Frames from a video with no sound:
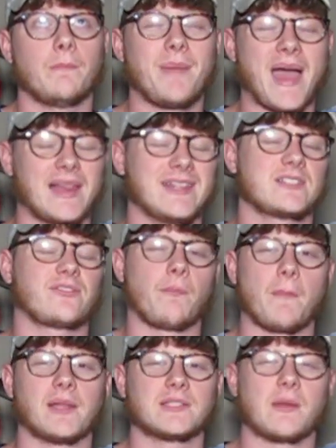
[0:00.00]
balance
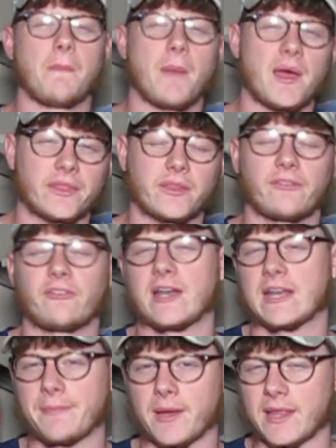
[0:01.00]
from month to month for
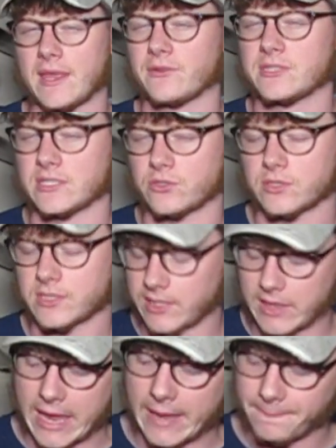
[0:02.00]
anybody that was interested
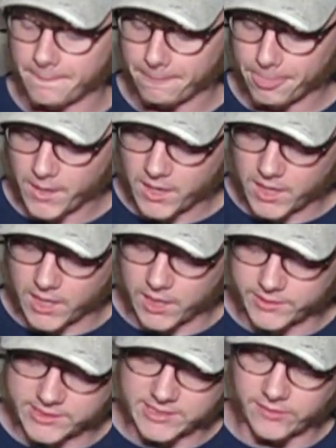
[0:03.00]
in that.
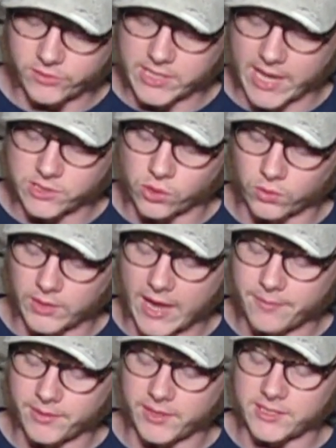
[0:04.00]
Uh, this leaves us at total
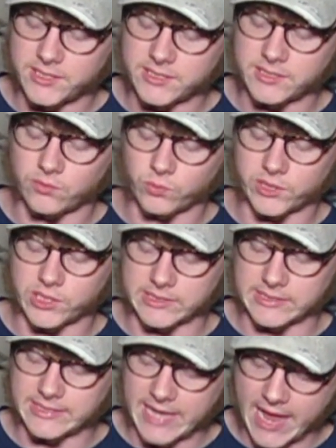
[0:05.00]
liabilities, which
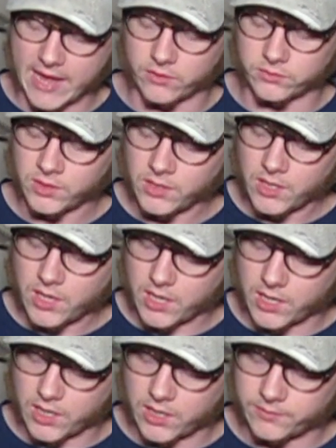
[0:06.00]
is down
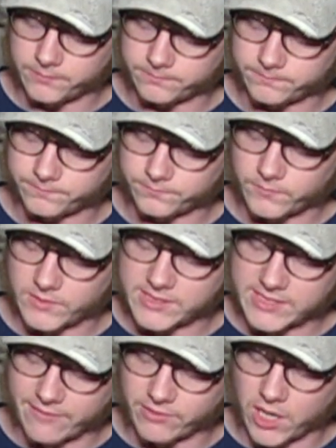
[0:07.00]
uh,
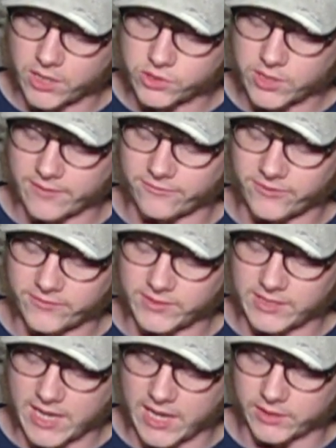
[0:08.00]

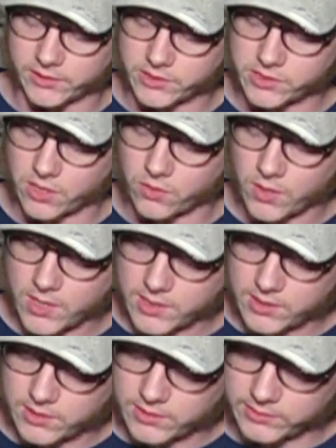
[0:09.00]
$750. So
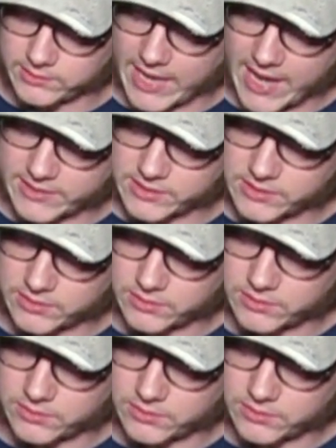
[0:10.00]
last